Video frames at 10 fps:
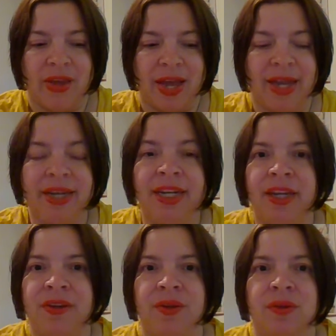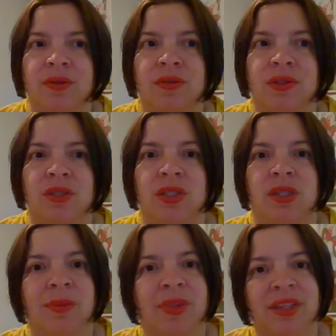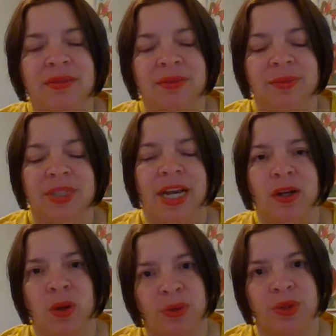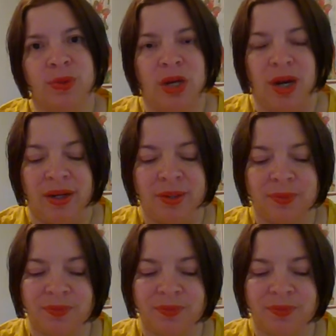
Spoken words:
I need something, I go through God,